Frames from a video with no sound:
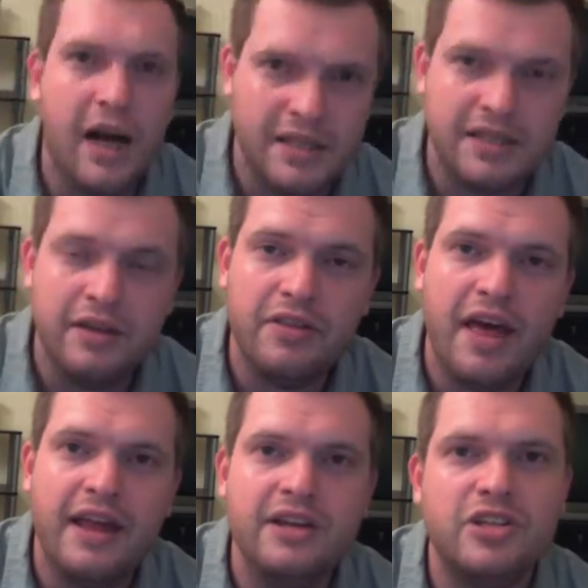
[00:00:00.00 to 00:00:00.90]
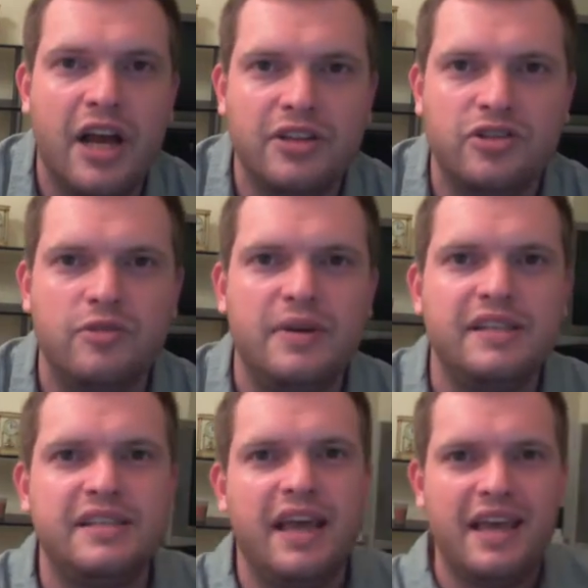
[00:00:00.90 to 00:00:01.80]
Until then, John Toomey
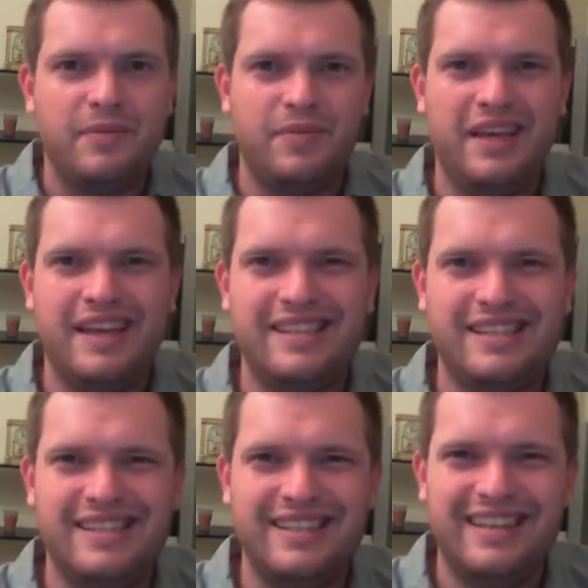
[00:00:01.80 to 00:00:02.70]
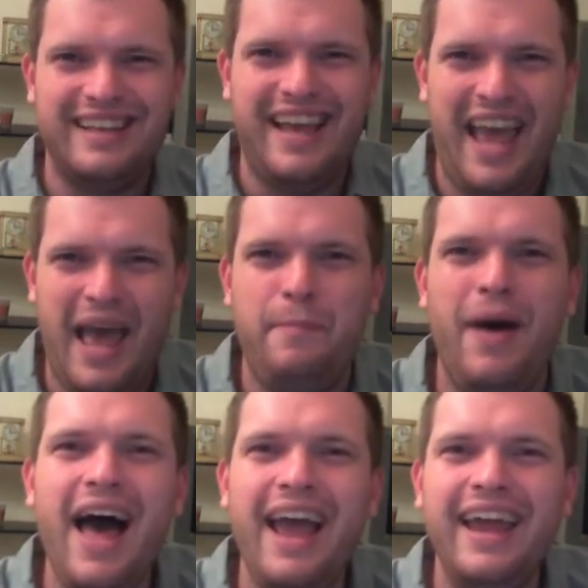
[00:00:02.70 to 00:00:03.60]
saying peace and
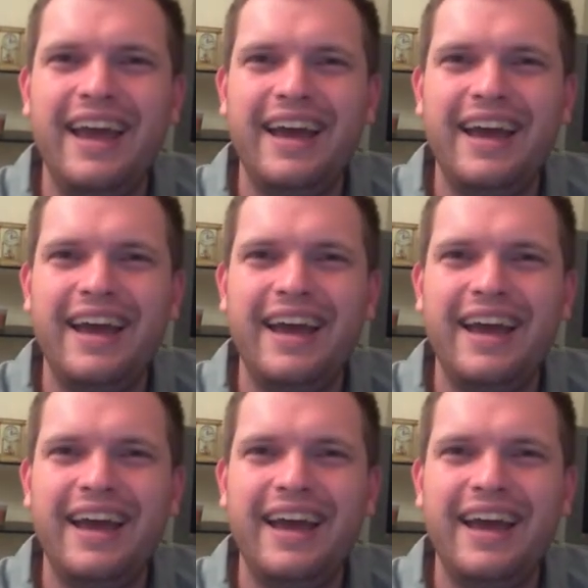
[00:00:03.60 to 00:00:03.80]
bye.